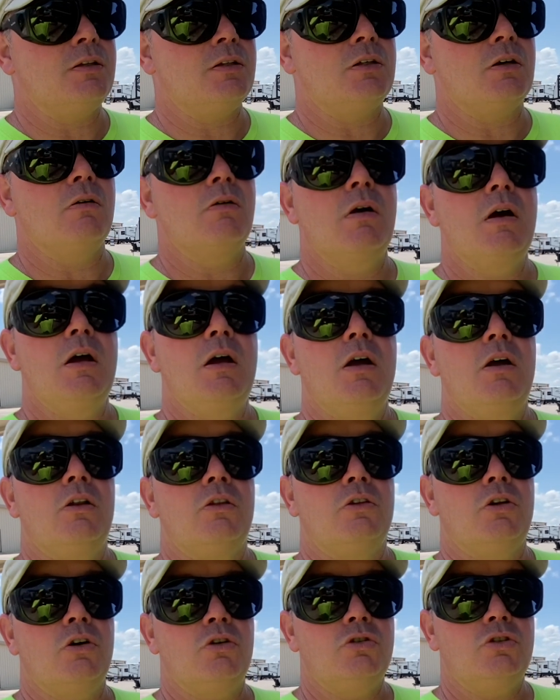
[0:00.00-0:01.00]
So
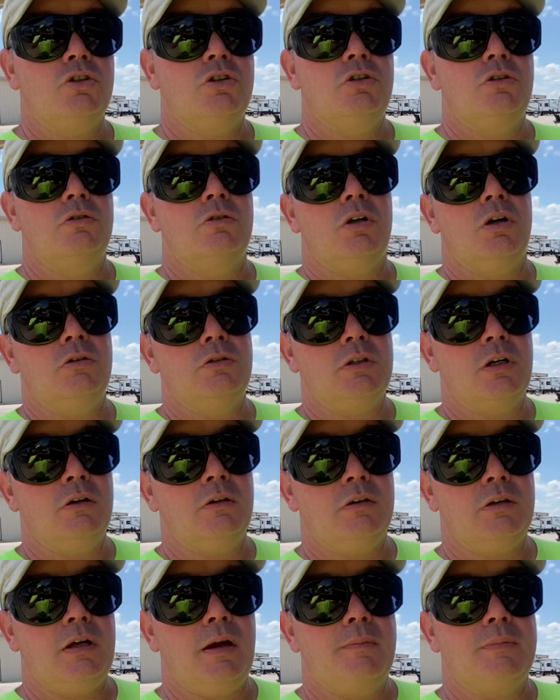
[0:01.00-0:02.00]
those
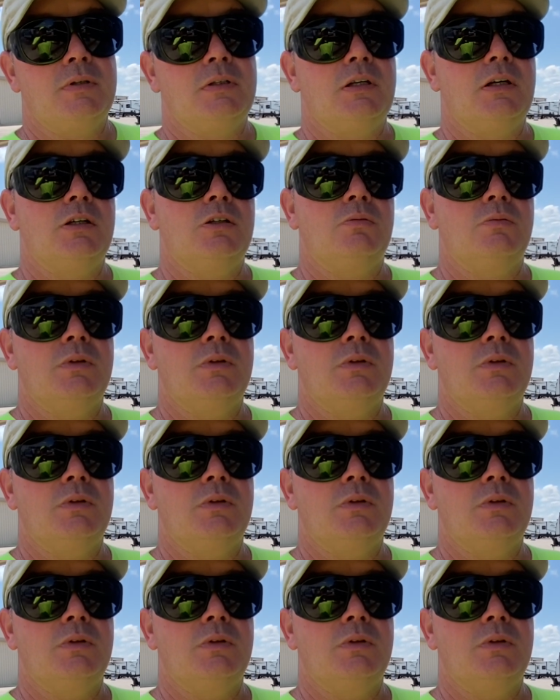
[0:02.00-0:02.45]
other type of stains